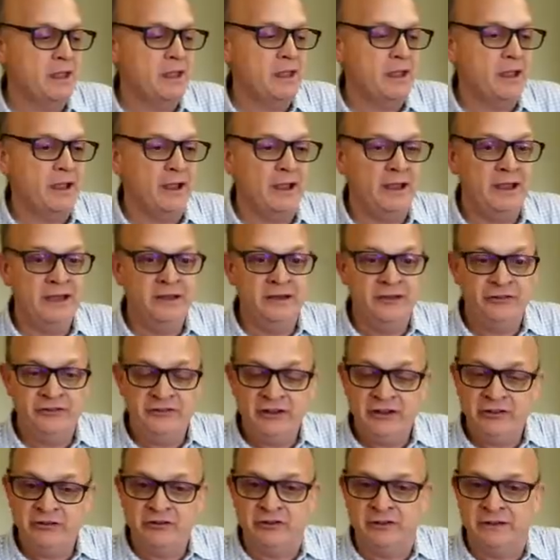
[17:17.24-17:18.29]
In
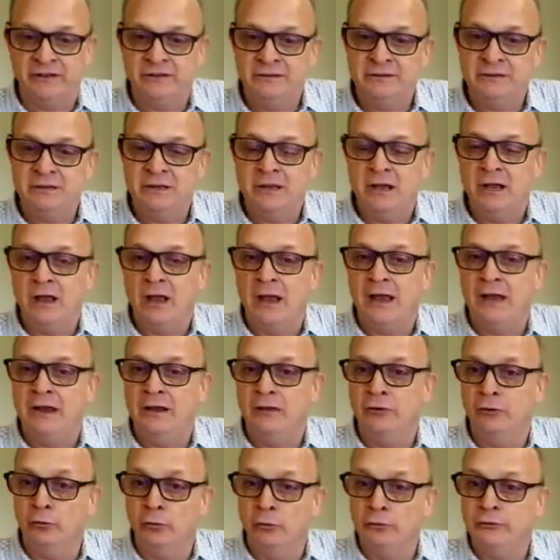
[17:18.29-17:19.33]
addition, in
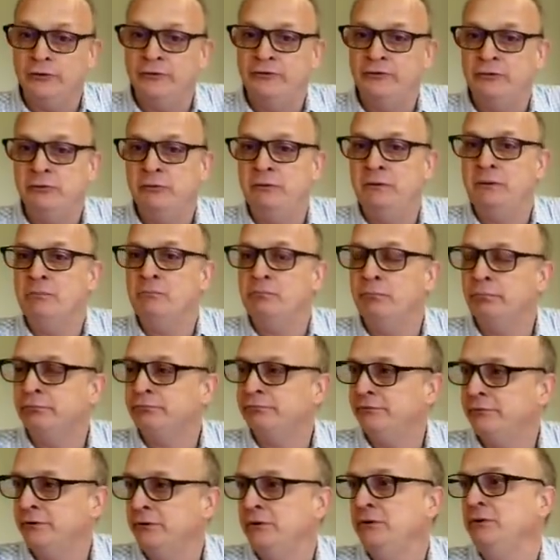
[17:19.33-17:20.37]
order to
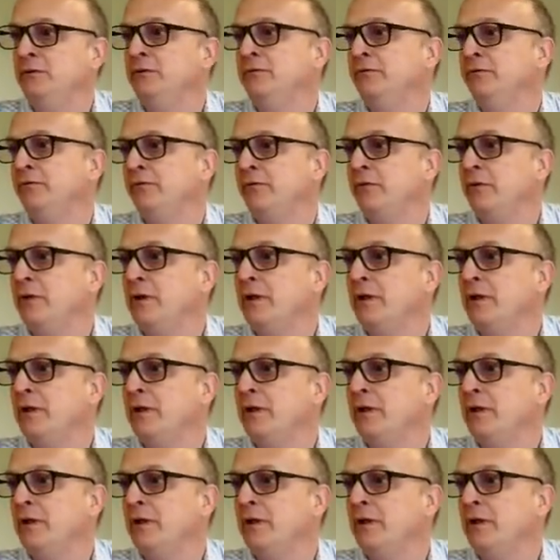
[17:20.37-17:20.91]
improve